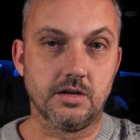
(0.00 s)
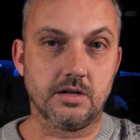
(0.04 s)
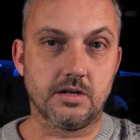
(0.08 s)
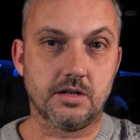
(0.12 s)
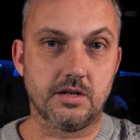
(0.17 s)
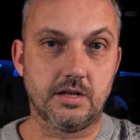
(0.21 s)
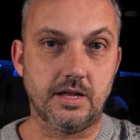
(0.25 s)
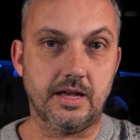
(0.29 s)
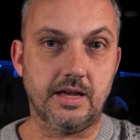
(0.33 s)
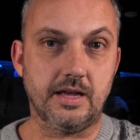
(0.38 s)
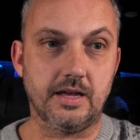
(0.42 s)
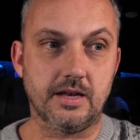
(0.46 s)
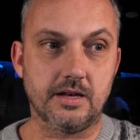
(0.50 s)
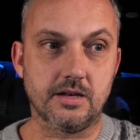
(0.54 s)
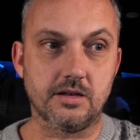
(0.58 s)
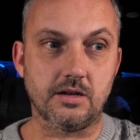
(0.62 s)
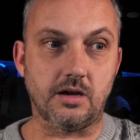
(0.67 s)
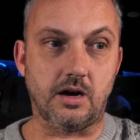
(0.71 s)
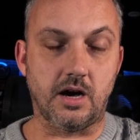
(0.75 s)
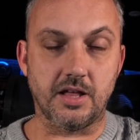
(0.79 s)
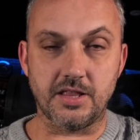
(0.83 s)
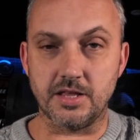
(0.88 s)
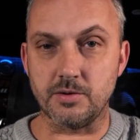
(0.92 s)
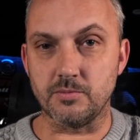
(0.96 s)
then
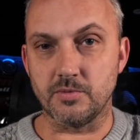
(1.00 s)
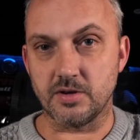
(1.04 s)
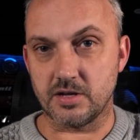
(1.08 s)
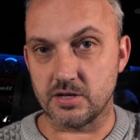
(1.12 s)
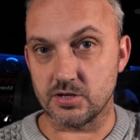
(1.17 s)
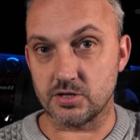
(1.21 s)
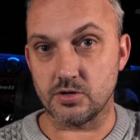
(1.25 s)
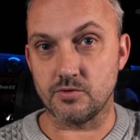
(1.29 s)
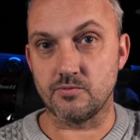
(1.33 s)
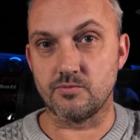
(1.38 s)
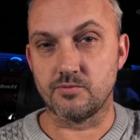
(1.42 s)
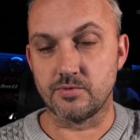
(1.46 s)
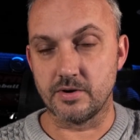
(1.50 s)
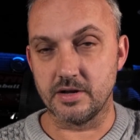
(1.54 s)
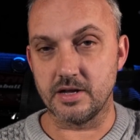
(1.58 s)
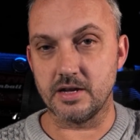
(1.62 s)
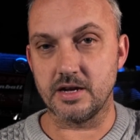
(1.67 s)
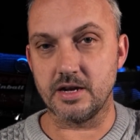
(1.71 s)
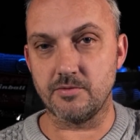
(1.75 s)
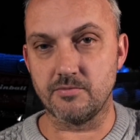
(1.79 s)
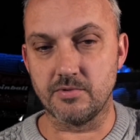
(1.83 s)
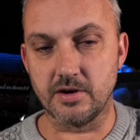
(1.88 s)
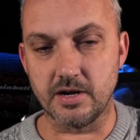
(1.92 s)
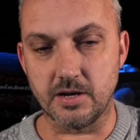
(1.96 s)
I think we can do
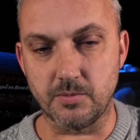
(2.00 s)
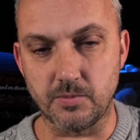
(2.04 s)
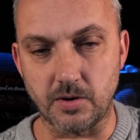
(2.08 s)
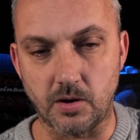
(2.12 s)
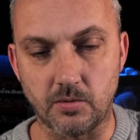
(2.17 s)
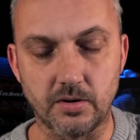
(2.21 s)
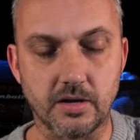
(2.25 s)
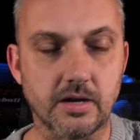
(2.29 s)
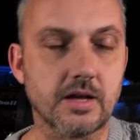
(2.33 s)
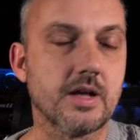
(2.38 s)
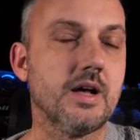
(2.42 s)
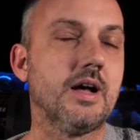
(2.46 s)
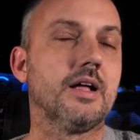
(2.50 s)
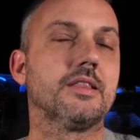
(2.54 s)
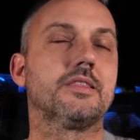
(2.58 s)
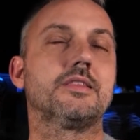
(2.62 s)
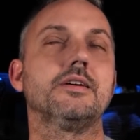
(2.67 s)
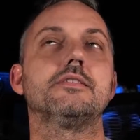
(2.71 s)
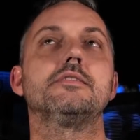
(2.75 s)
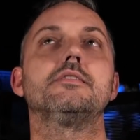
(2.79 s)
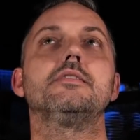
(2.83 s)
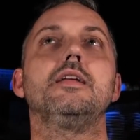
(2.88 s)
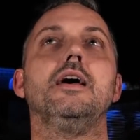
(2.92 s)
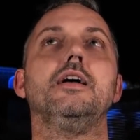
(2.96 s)
really, really well. Look,
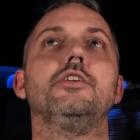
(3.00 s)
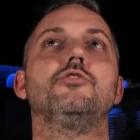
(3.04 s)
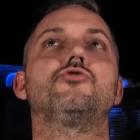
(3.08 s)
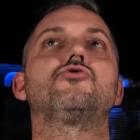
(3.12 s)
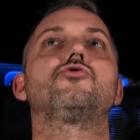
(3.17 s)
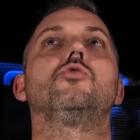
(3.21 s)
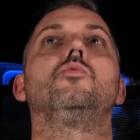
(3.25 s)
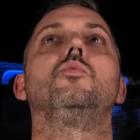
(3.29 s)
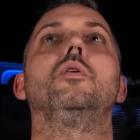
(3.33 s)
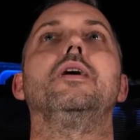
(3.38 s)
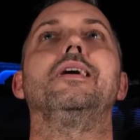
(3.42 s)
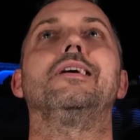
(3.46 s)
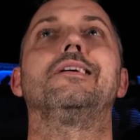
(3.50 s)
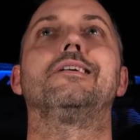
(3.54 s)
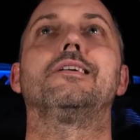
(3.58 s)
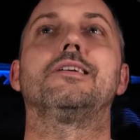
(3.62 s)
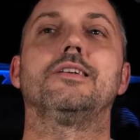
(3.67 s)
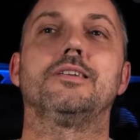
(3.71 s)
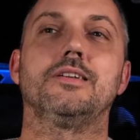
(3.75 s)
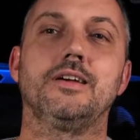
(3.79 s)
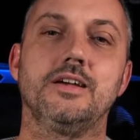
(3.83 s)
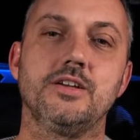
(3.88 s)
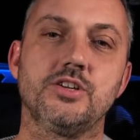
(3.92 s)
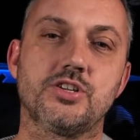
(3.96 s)
the natural
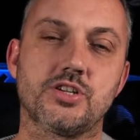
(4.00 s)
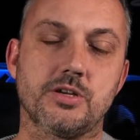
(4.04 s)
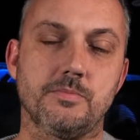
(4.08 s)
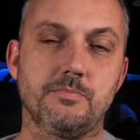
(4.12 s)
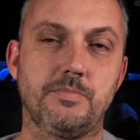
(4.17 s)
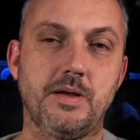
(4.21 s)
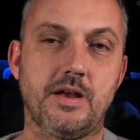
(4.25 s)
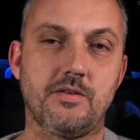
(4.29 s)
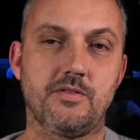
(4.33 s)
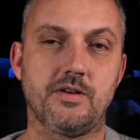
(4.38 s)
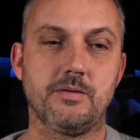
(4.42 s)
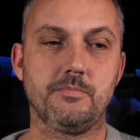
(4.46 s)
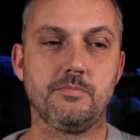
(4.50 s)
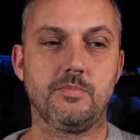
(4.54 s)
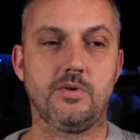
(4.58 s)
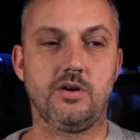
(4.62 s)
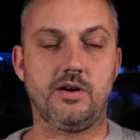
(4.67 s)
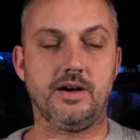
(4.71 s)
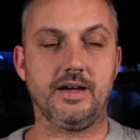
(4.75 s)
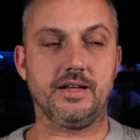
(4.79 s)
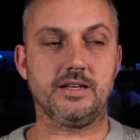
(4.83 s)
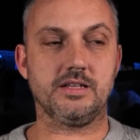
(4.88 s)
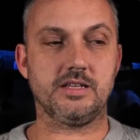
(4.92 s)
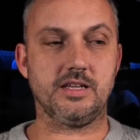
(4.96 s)
inclination, bearing in
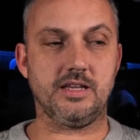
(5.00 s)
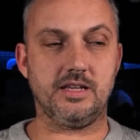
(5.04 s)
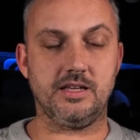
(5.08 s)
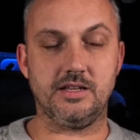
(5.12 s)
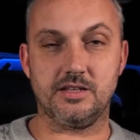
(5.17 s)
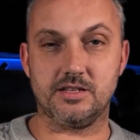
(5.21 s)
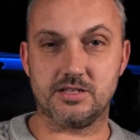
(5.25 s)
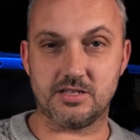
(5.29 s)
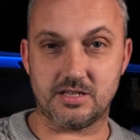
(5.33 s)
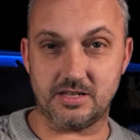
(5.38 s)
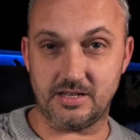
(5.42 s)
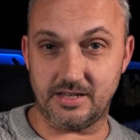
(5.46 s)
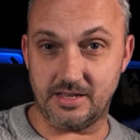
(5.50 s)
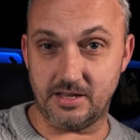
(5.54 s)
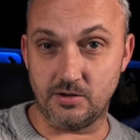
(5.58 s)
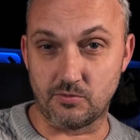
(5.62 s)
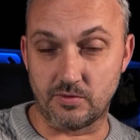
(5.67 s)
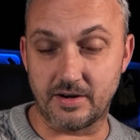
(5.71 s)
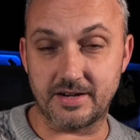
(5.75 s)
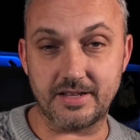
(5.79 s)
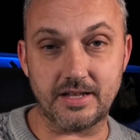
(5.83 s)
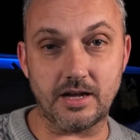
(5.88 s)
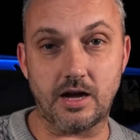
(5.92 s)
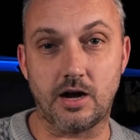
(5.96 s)
mind he
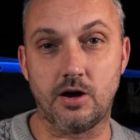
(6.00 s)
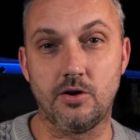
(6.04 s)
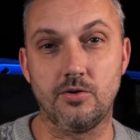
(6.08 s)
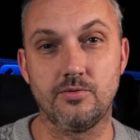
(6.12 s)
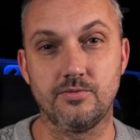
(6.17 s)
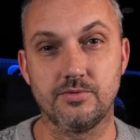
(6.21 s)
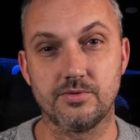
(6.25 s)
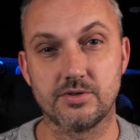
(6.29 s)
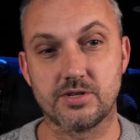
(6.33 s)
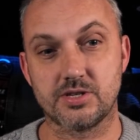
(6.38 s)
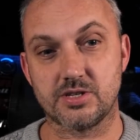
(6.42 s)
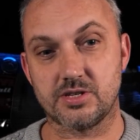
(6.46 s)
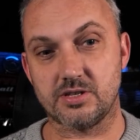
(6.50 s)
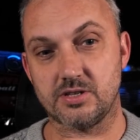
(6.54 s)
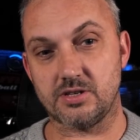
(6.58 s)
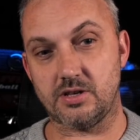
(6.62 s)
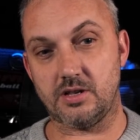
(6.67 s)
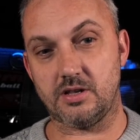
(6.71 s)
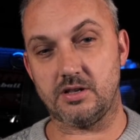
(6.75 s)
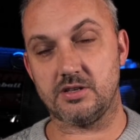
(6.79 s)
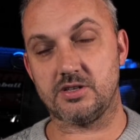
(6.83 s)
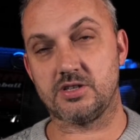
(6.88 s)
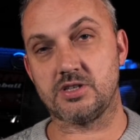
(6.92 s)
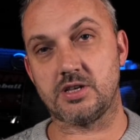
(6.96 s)
already owns
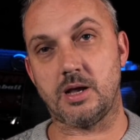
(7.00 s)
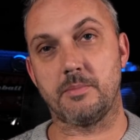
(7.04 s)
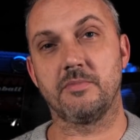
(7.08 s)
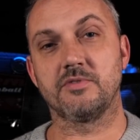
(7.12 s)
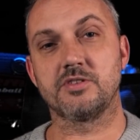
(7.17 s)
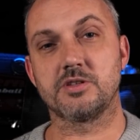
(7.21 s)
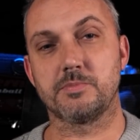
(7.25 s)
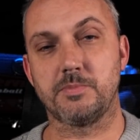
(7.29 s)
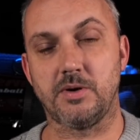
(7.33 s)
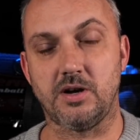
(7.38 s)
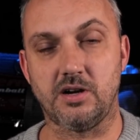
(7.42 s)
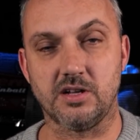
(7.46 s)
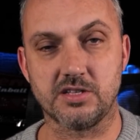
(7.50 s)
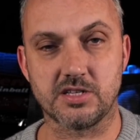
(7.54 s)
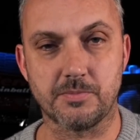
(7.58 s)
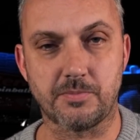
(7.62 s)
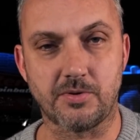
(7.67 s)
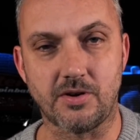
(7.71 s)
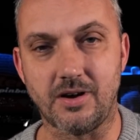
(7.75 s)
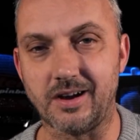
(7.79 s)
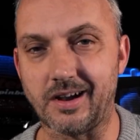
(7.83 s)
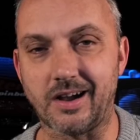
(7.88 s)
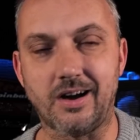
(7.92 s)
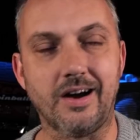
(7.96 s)
some of Sparta
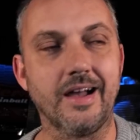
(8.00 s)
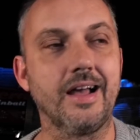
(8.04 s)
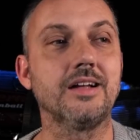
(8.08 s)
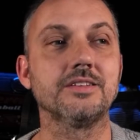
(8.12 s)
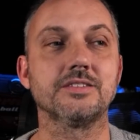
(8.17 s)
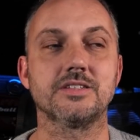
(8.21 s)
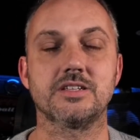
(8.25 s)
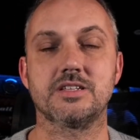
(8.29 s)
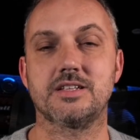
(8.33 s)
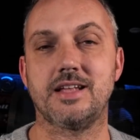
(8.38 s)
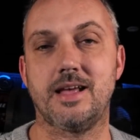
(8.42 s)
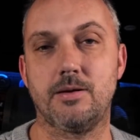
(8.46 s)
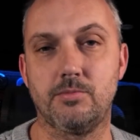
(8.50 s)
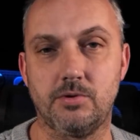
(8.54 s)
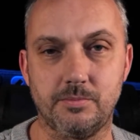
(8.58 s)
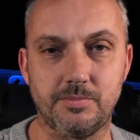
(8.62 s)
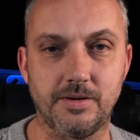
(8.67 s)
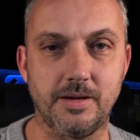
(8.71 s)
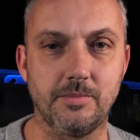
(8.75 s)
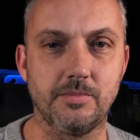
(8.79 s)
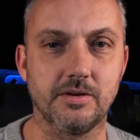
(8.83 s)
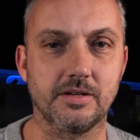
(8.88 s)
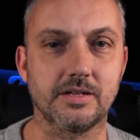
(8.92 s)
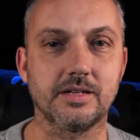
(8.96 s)
Prague. I understand what
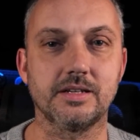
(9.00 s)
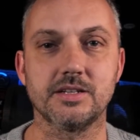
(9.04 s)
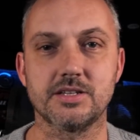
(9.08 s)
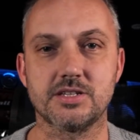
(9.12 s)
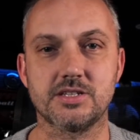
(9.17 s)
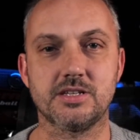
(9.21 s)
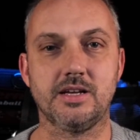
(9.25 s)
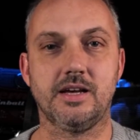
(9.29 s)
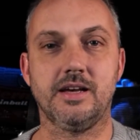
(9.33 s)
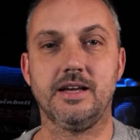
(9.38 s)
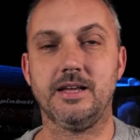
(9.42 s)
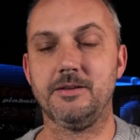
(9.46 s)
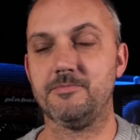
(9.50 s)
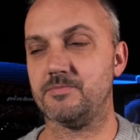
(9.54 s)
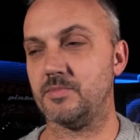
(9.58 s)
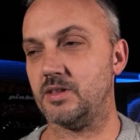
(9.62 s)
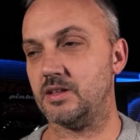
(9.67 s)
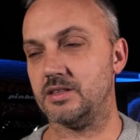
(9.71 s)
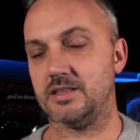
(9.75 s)
people are going to say.